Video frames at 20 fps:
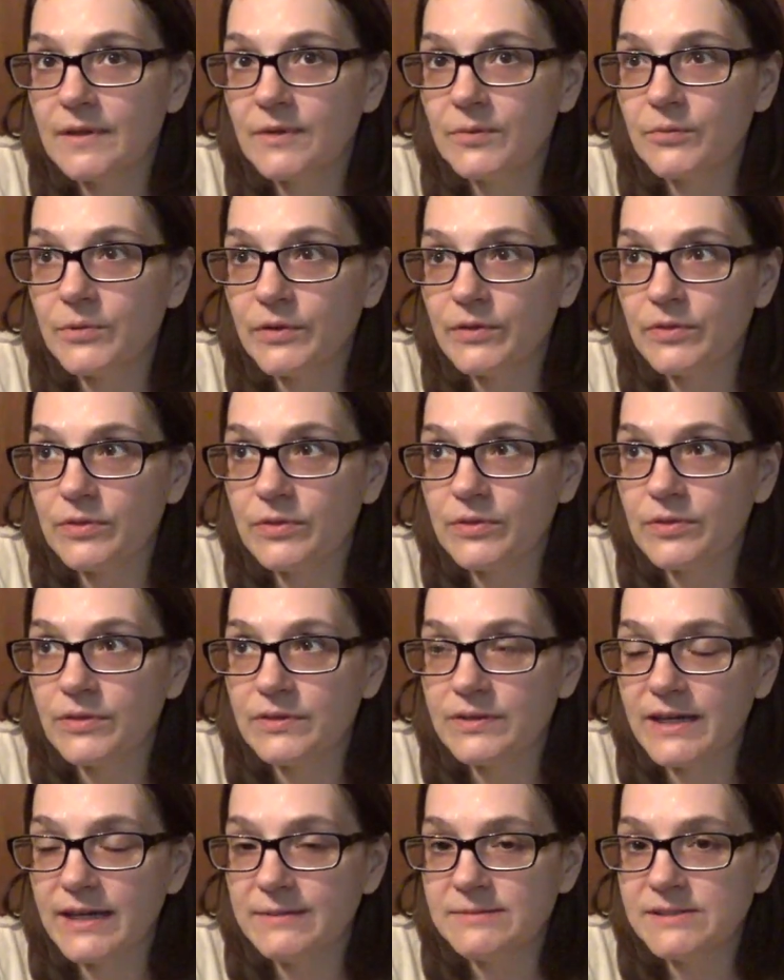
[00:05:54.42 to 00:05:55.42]
with the
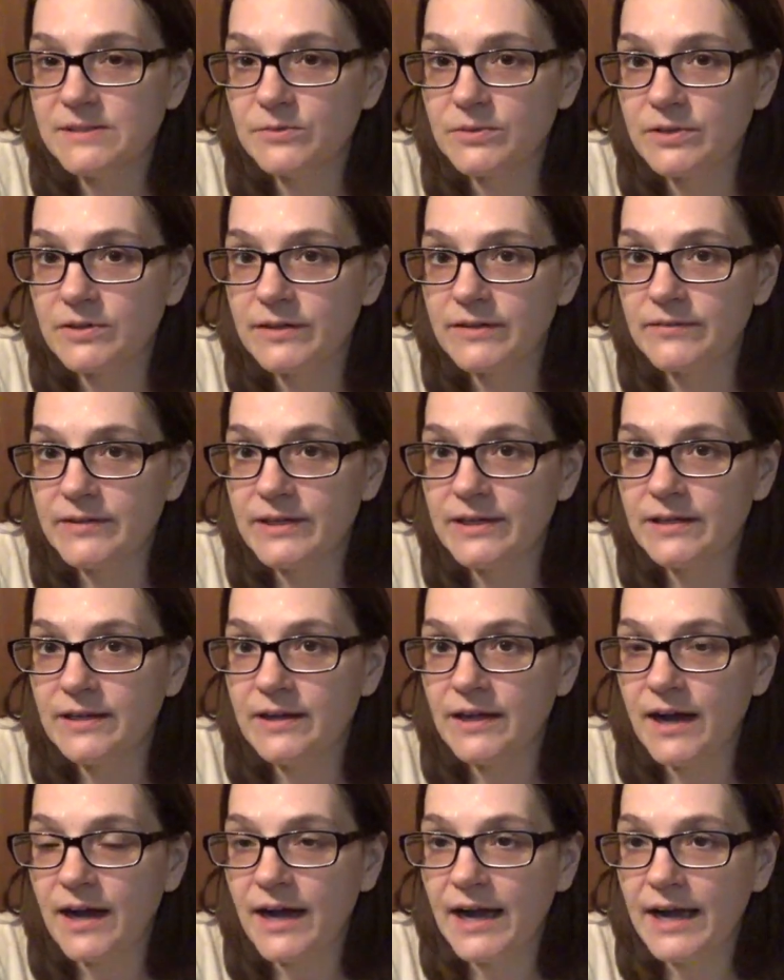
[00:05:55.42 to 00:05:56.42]
times that we're living
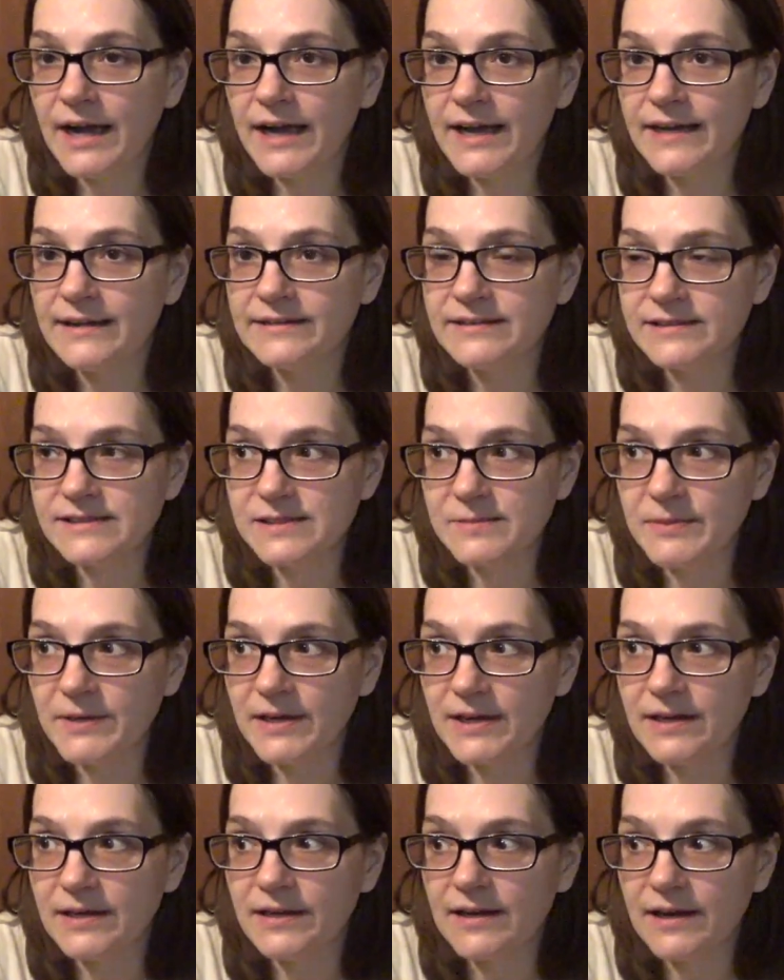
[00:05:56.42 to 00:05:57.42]
in, I
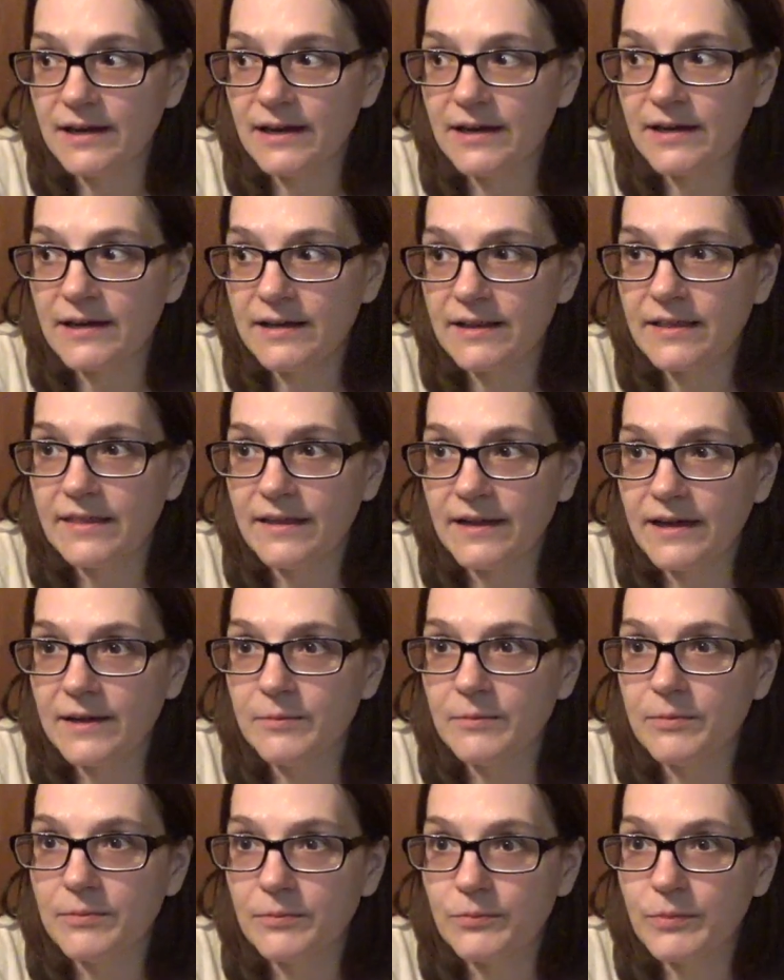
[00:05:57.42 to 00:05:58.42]
anticipate
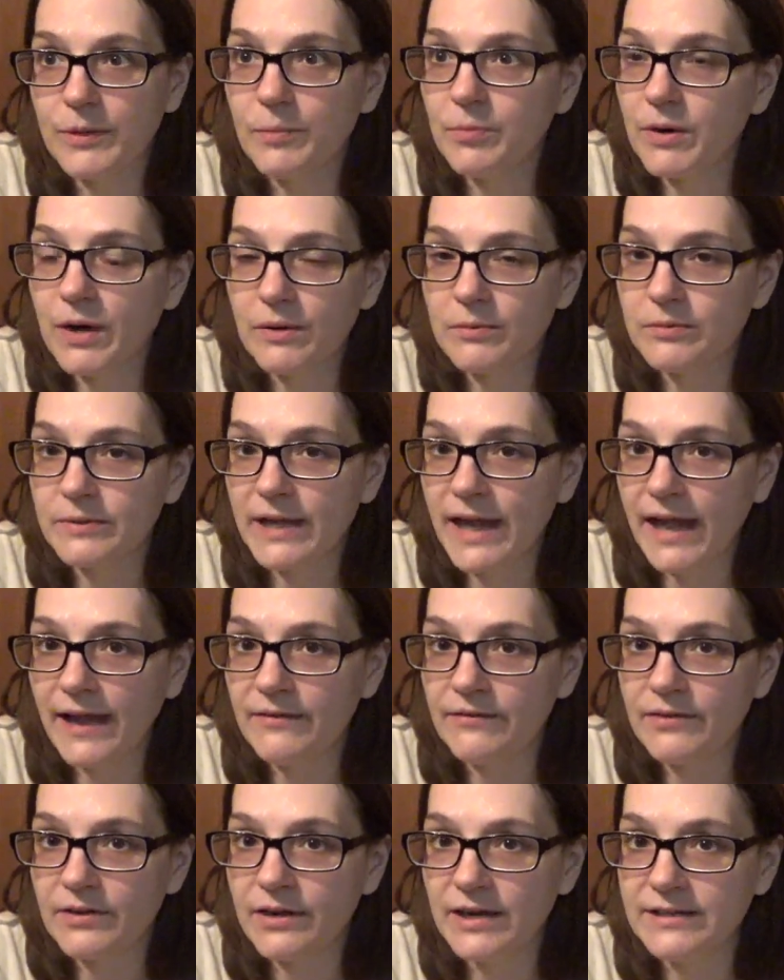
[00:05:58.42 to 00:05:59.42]
that we probably
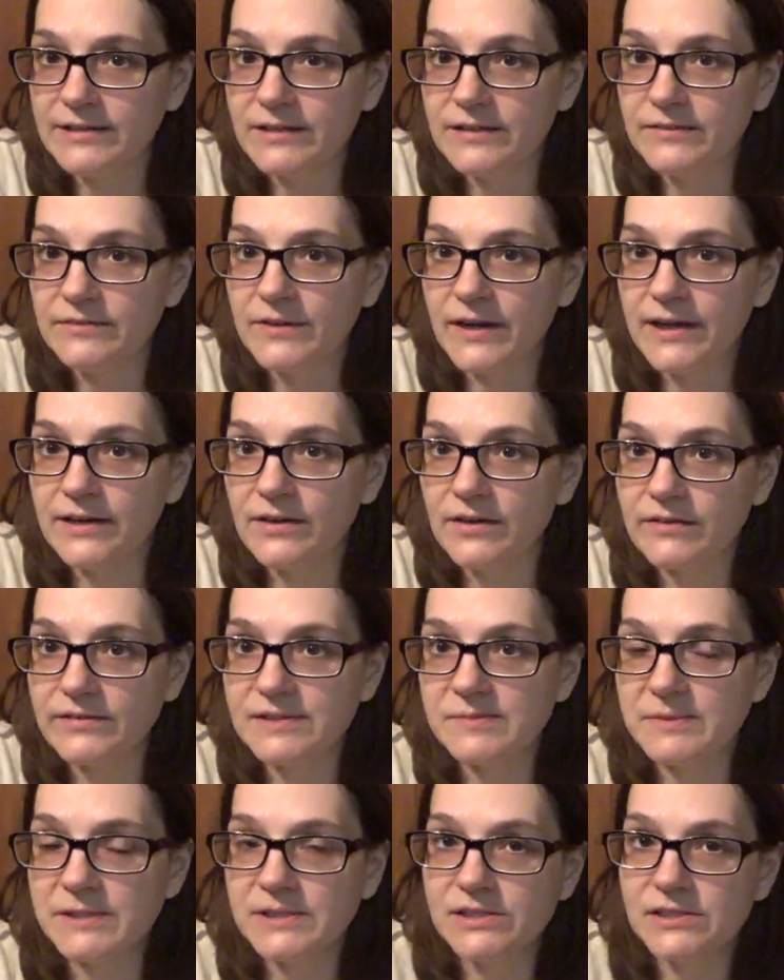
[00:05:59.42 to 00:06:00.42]
haven't identified all the
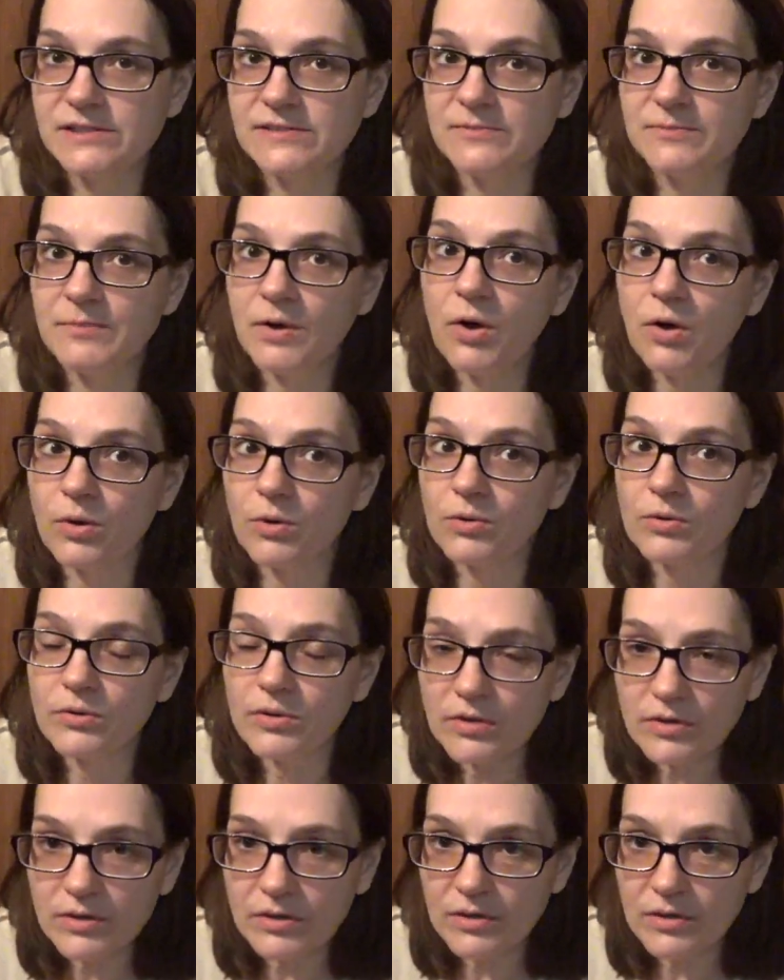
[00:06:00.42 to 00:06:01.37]
species of mold.